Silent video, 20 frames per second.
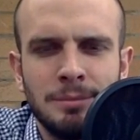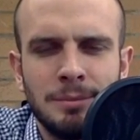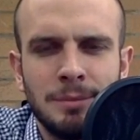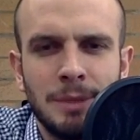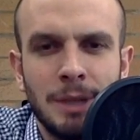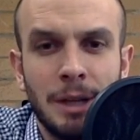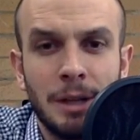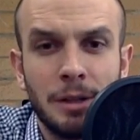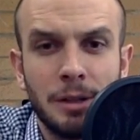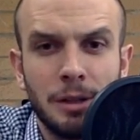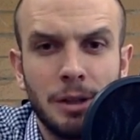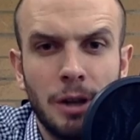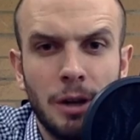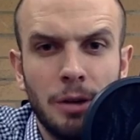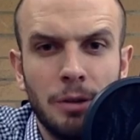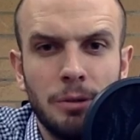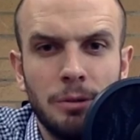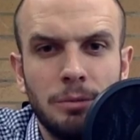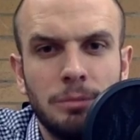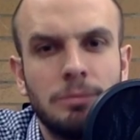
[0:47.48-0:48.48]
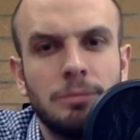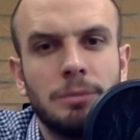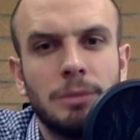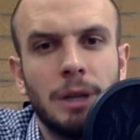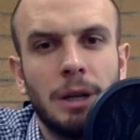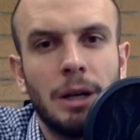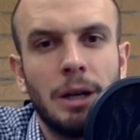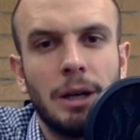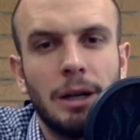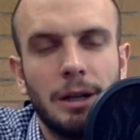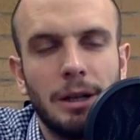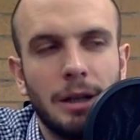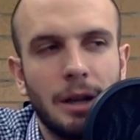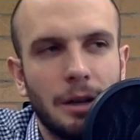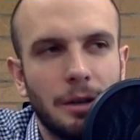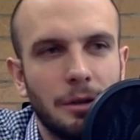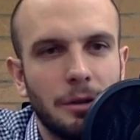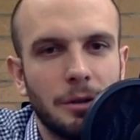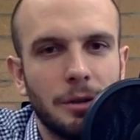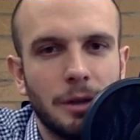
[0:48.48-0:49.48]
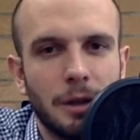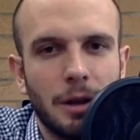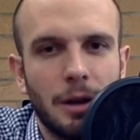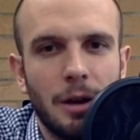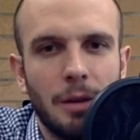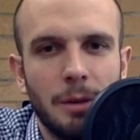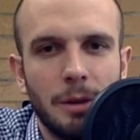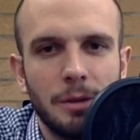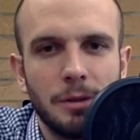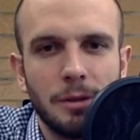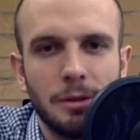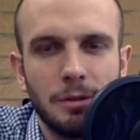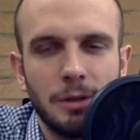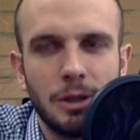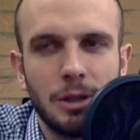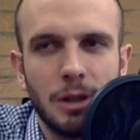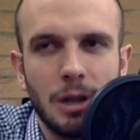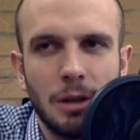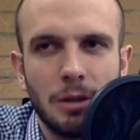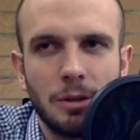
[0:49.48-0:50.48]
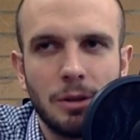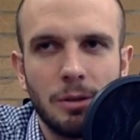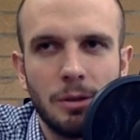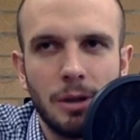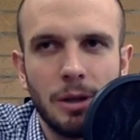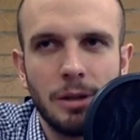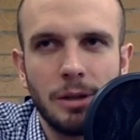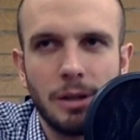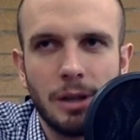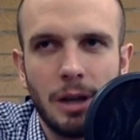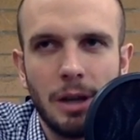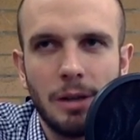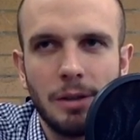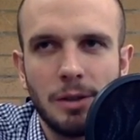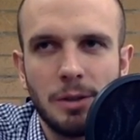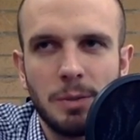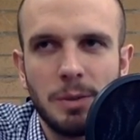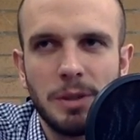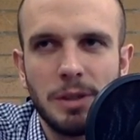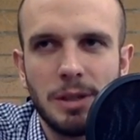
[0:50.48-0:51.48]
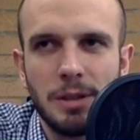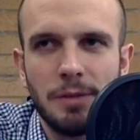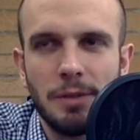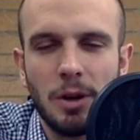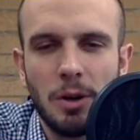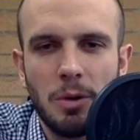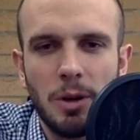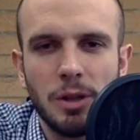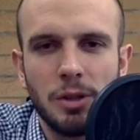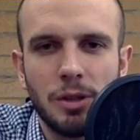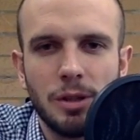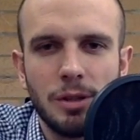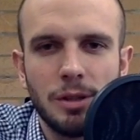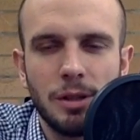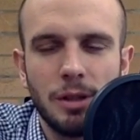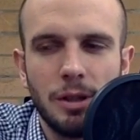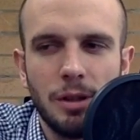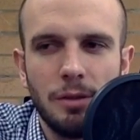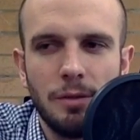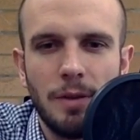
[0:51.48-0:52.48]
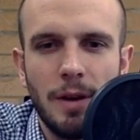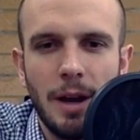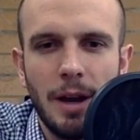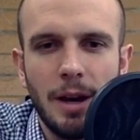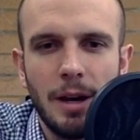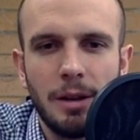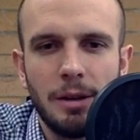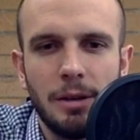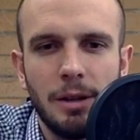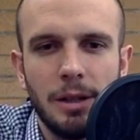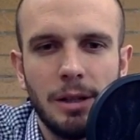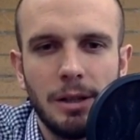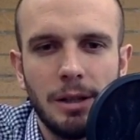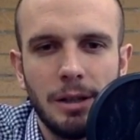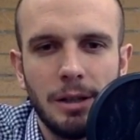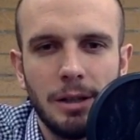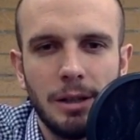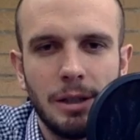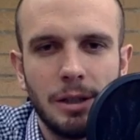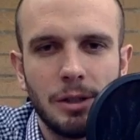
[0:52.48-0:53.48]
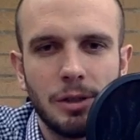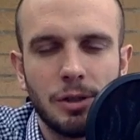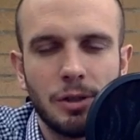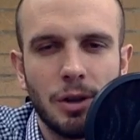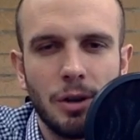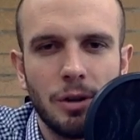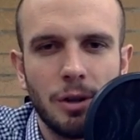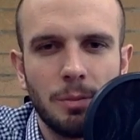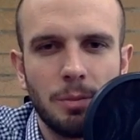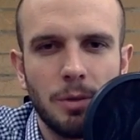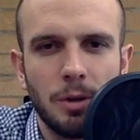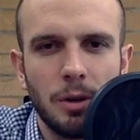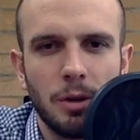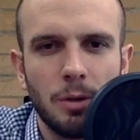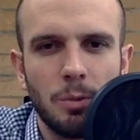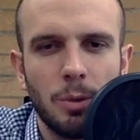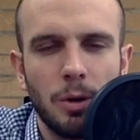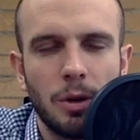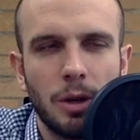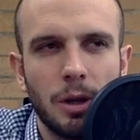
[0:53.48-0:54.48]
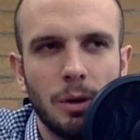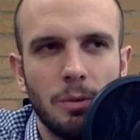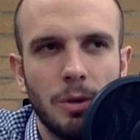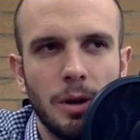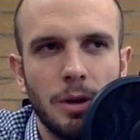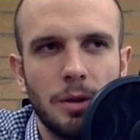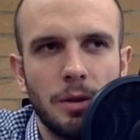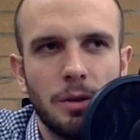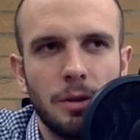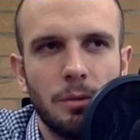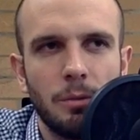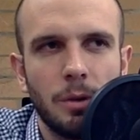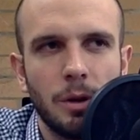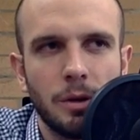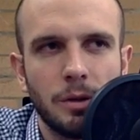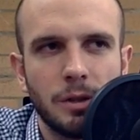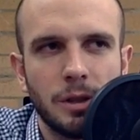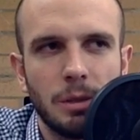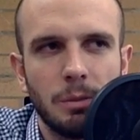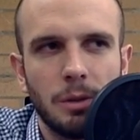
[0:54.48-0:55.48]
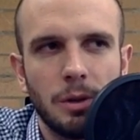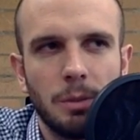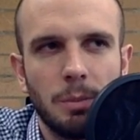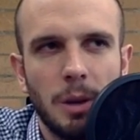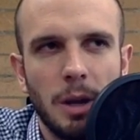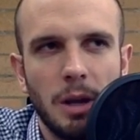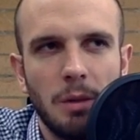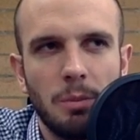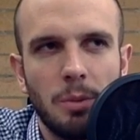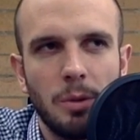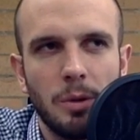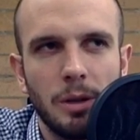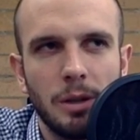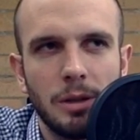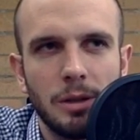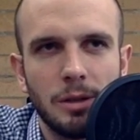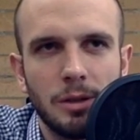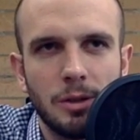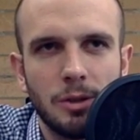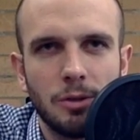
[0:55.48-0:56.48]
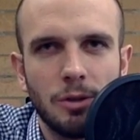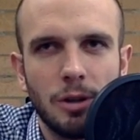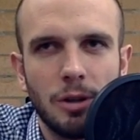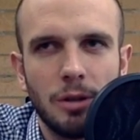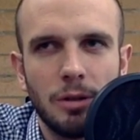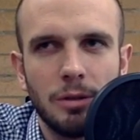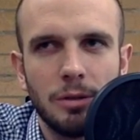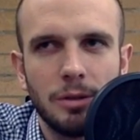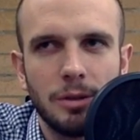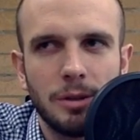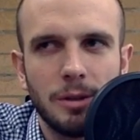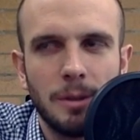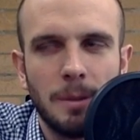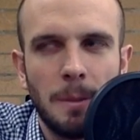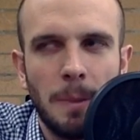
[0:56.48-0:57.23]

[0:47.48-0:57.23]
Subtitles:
let us know either in the comments or reach out to us, kind of specific questions that you've had in a startup that you're working with. What are some of the pain points, the struggles,